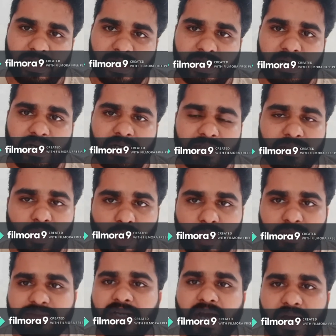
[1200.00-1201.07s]

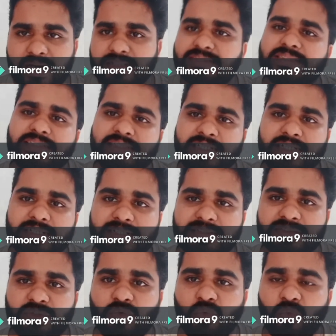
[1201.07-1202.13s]
author asks here
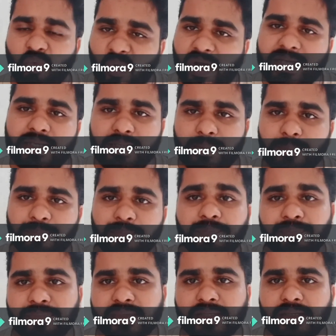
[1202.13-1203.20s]
is why
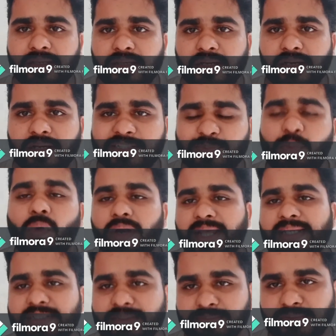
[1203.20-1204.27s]
sport
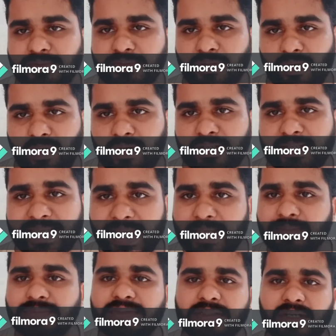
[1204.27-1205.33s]
items or
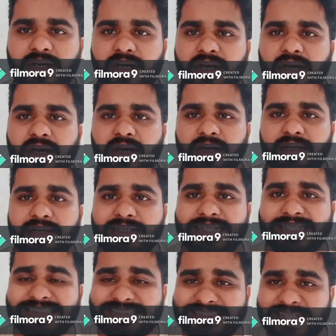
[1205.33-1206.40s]
games
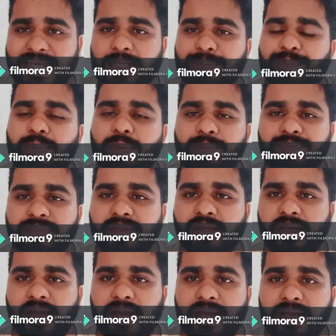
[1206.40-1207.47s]
escape
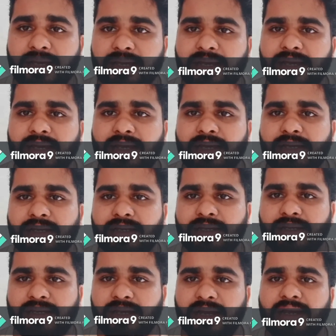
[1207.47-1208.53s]
a
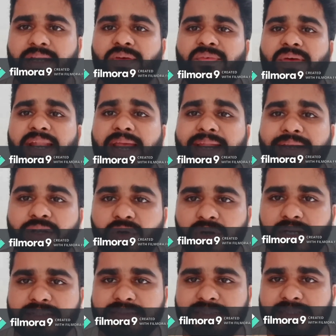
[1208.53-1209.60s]
kind of an
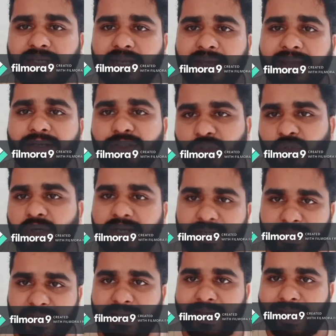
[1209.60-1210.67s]
ideological
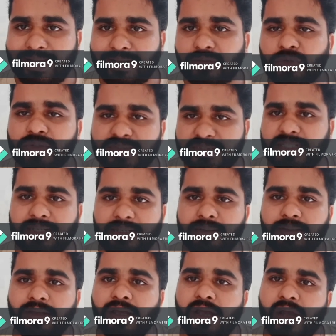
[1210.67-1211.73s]
inquiry and
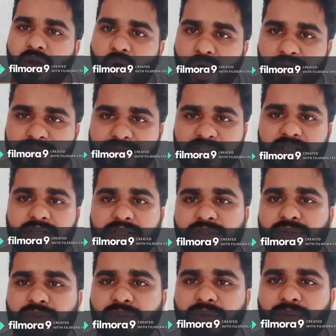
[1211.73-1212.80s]
questioning
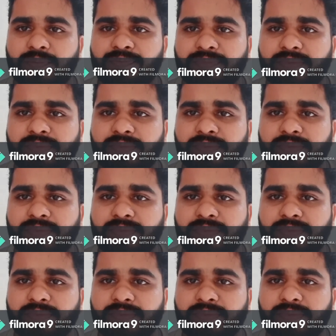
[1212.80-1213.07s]
contrary to